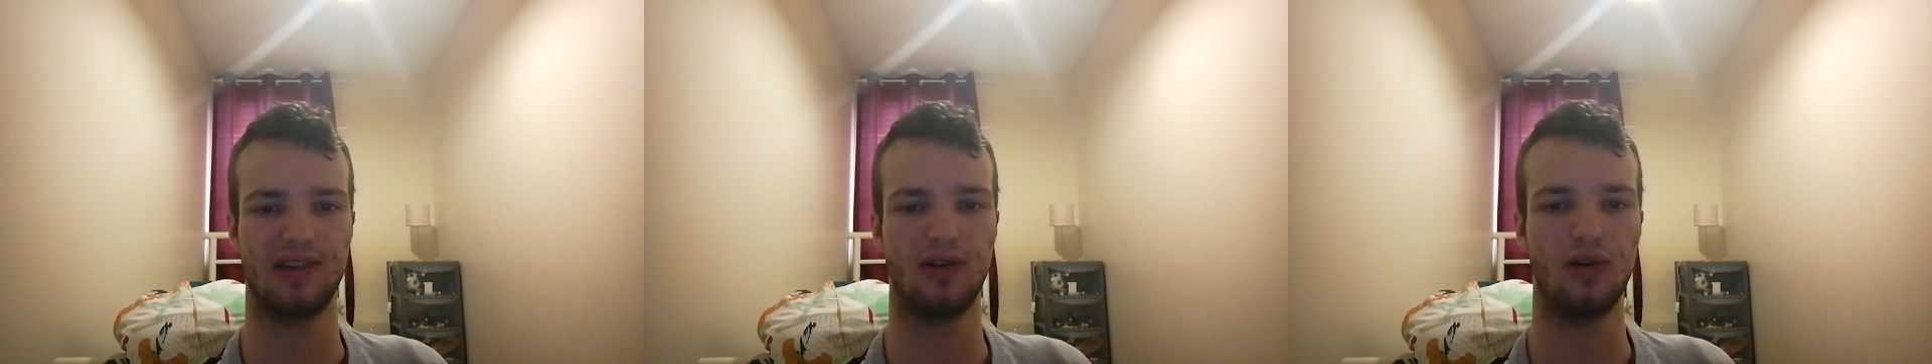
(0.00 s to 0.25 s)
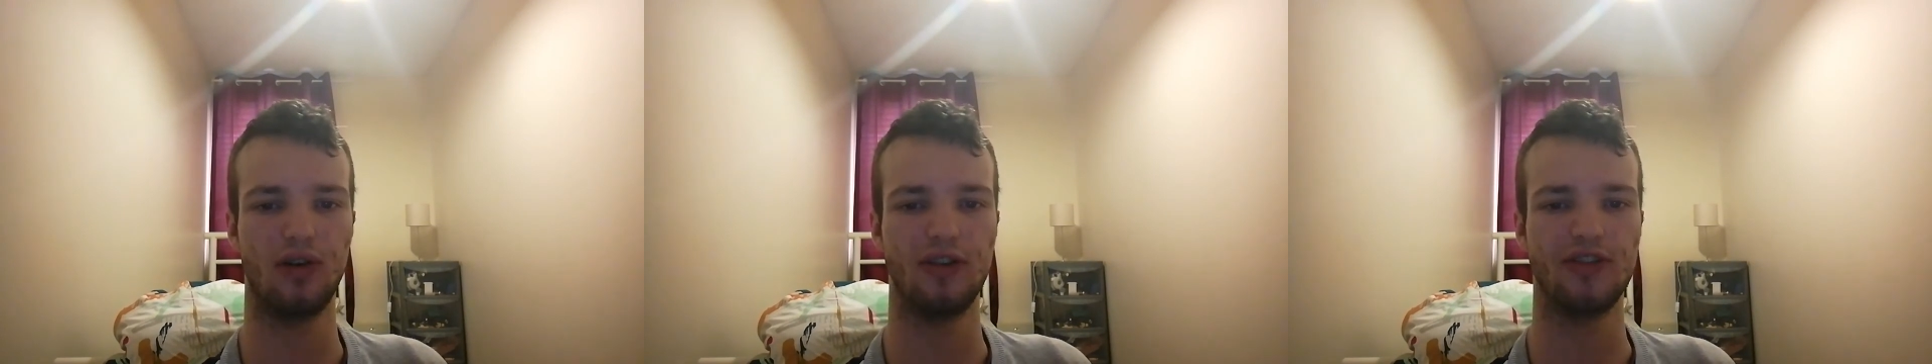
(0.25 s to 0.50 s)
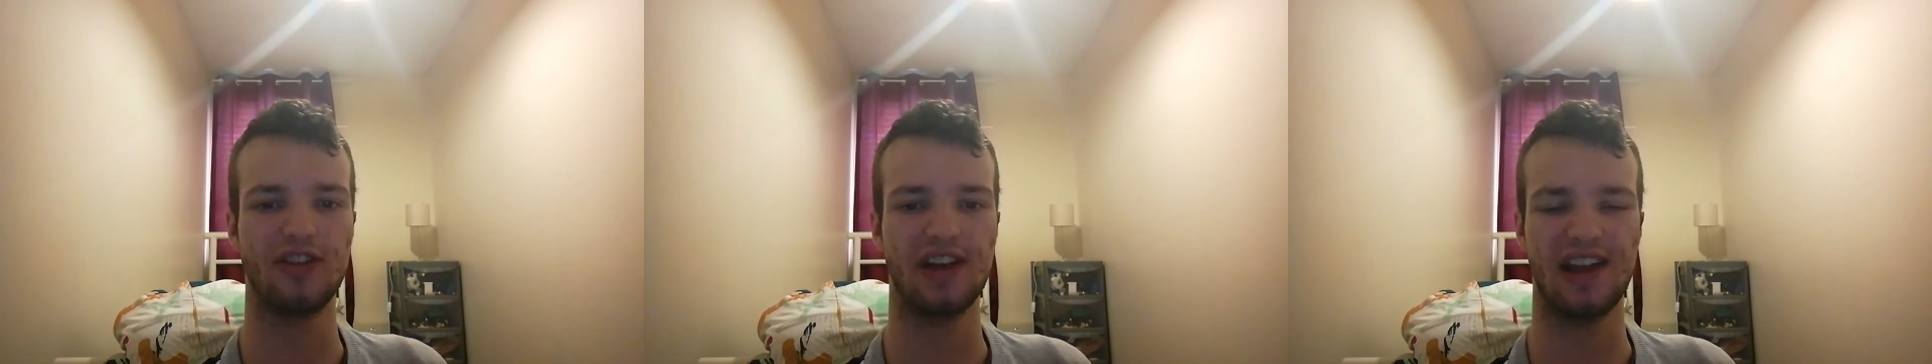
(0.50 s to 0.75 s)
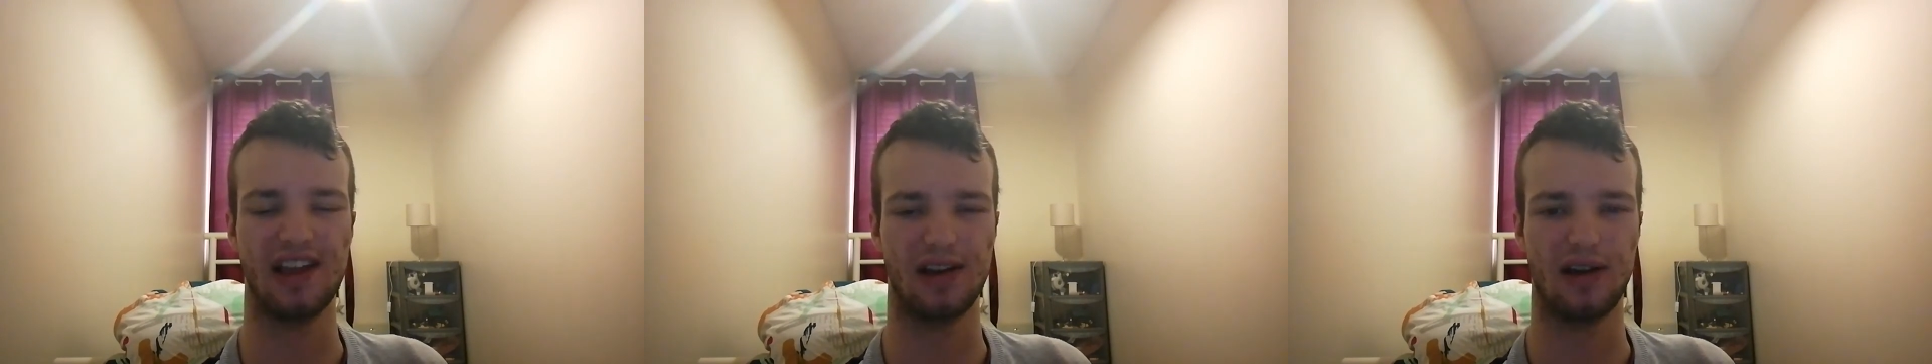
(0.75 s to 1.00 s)

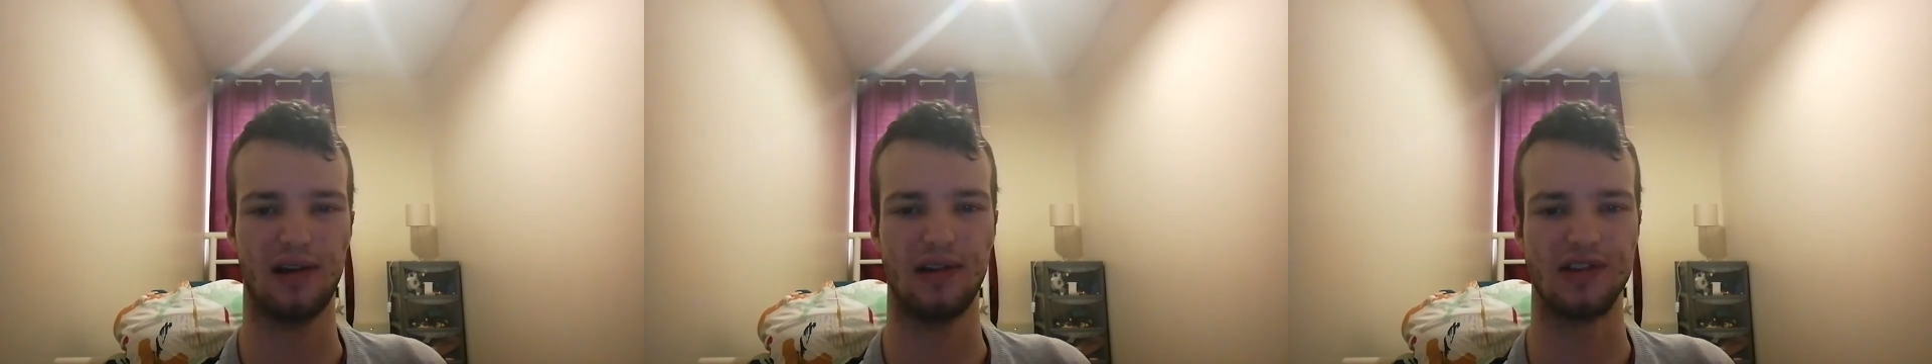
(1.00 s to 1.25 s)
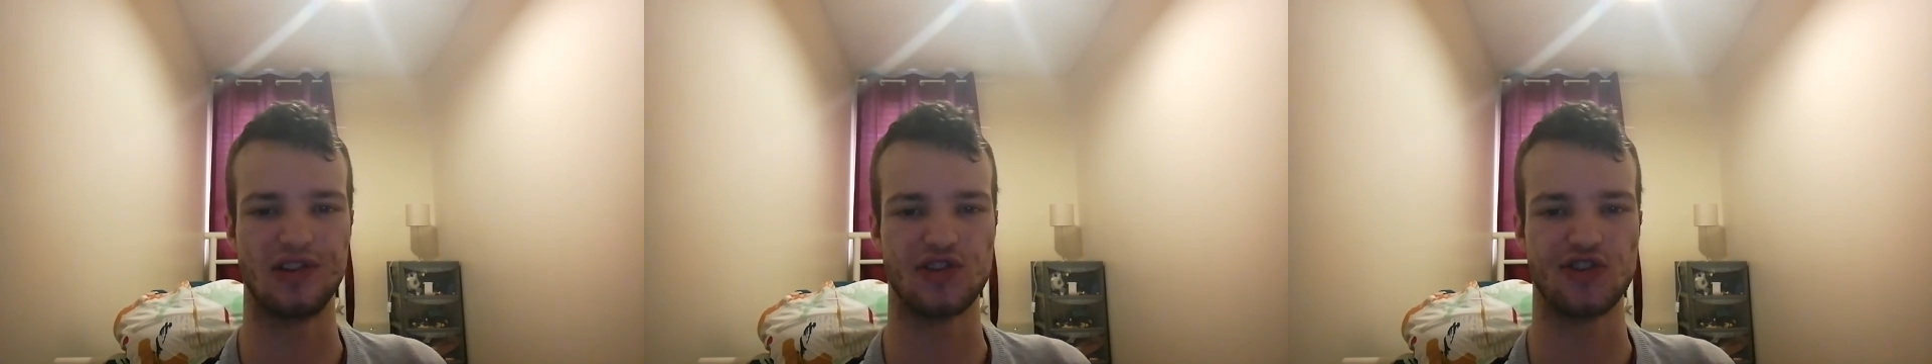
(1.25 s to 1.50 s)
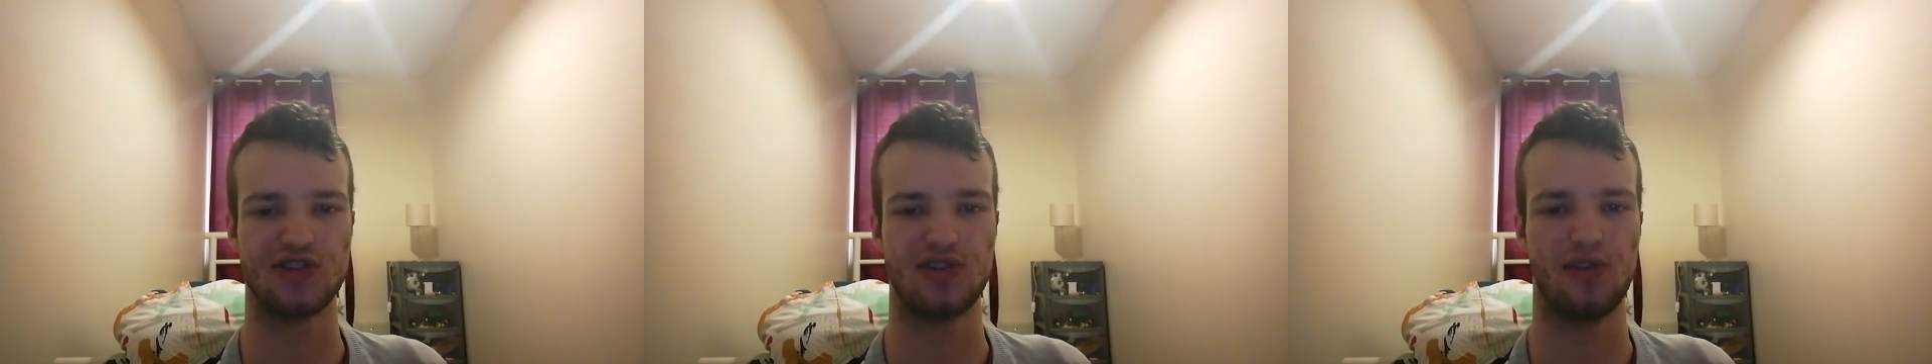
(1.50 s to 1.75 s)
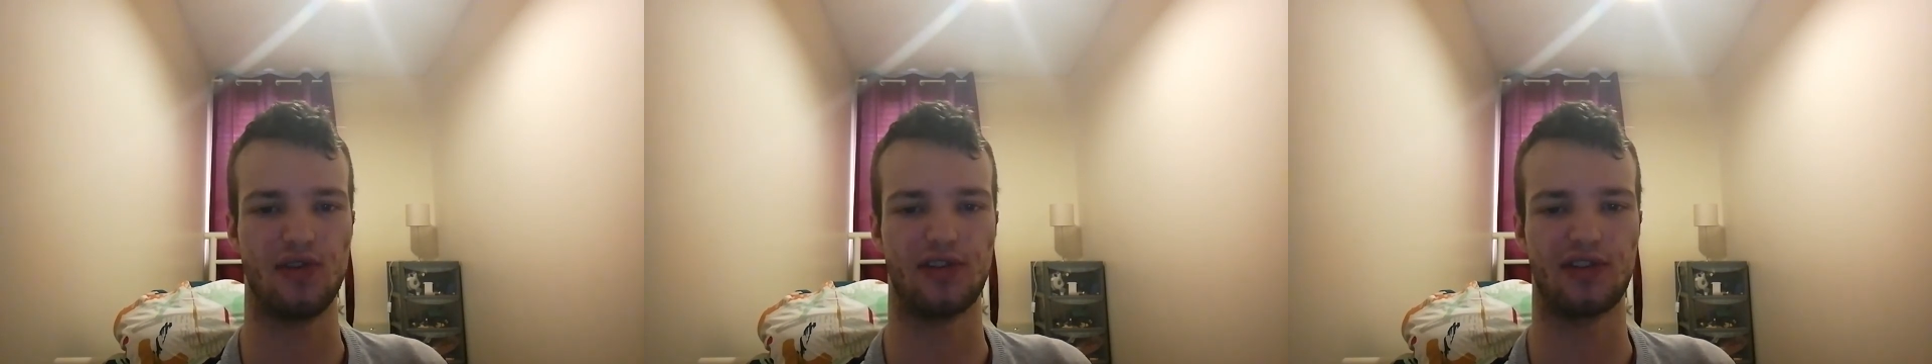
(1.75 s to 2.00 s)
quality on
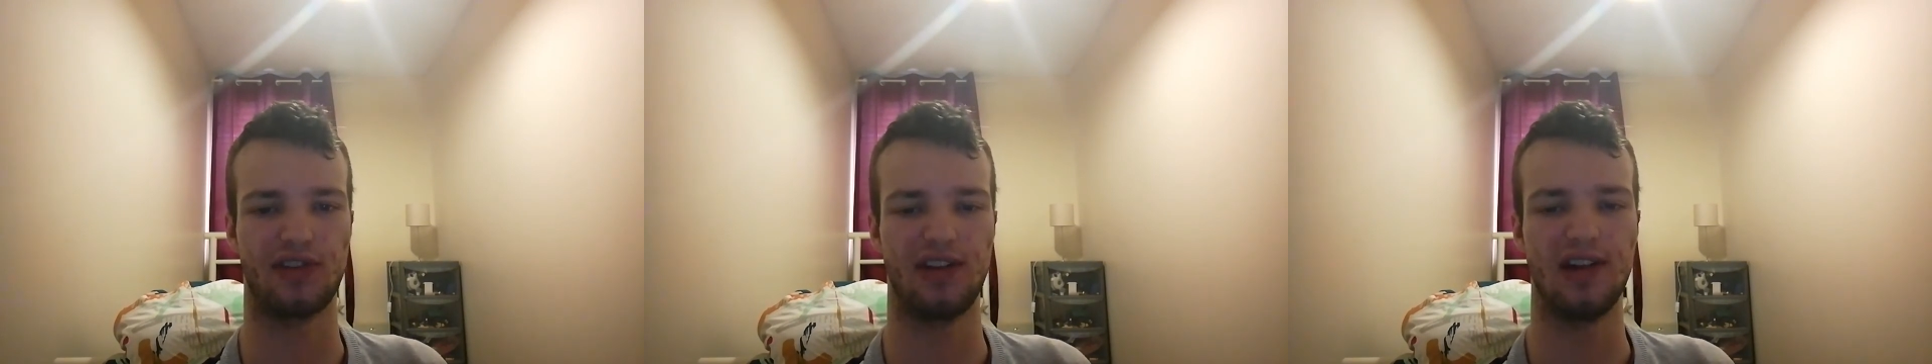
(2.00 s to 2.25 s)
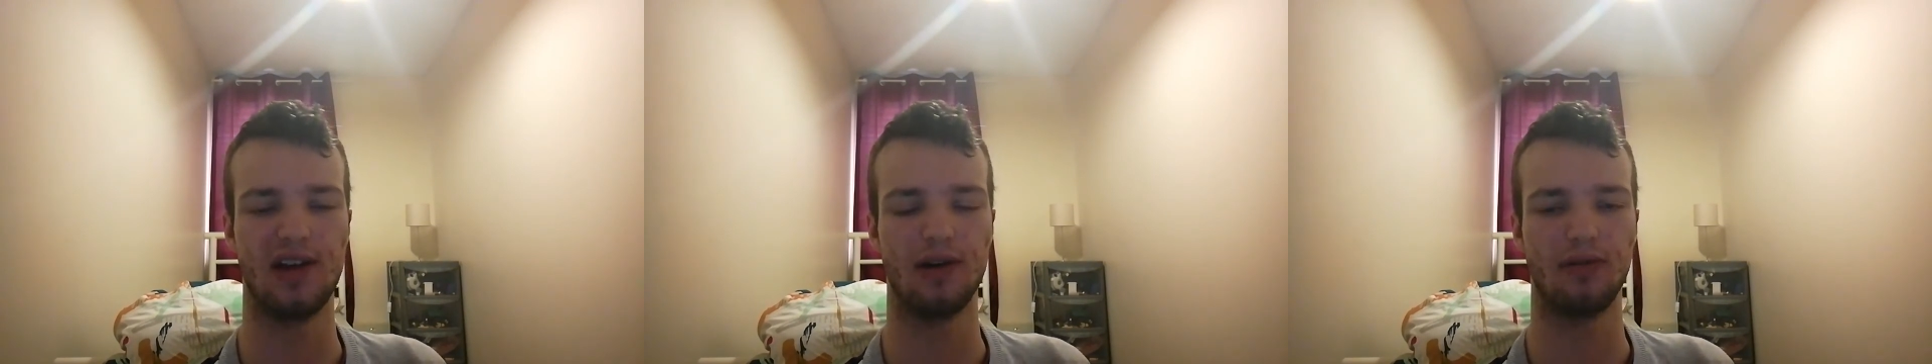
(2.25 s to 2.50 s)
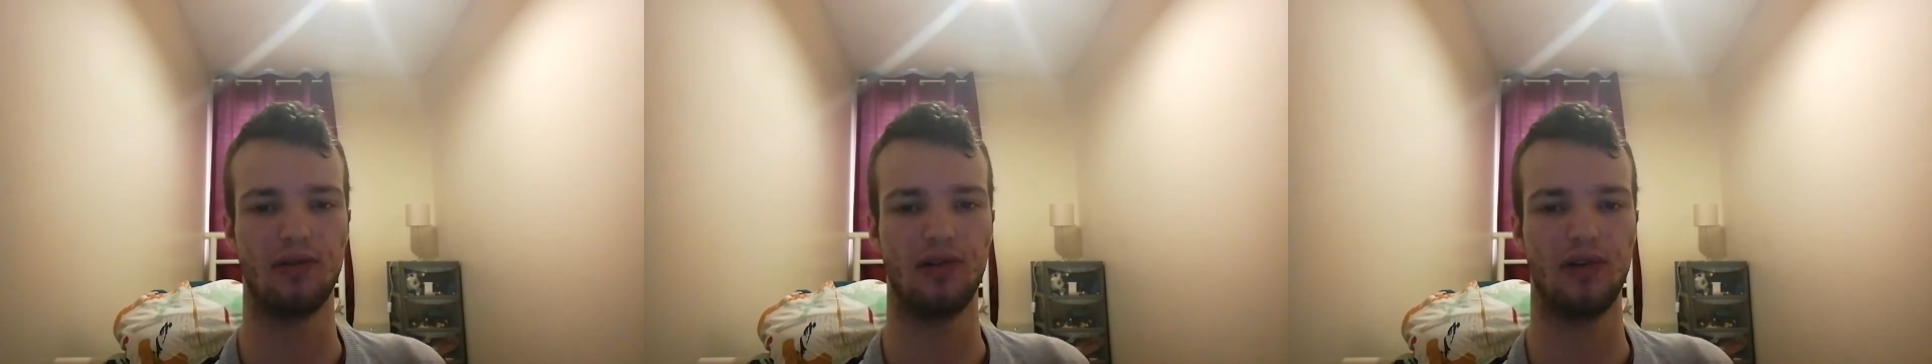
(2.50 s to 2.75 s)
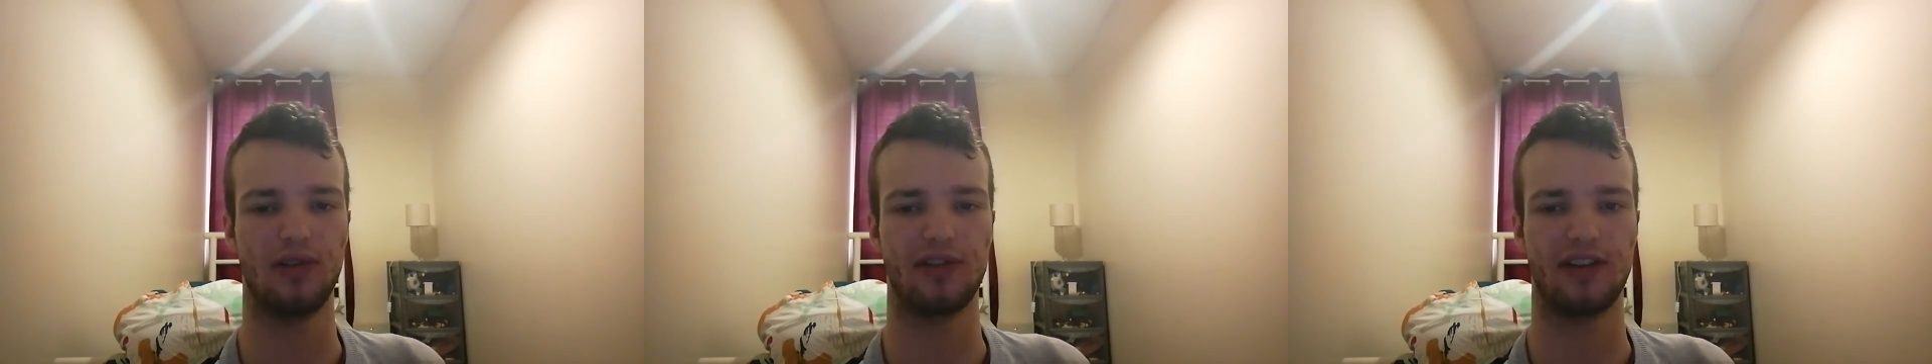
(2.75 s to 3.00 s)
juice,
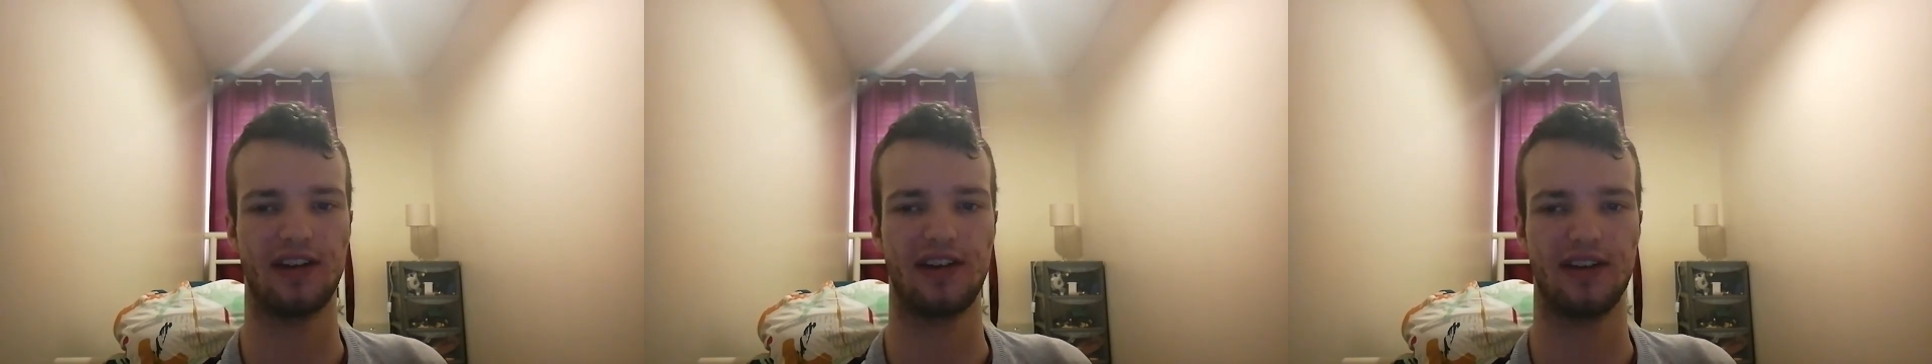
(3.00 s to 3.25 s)
water,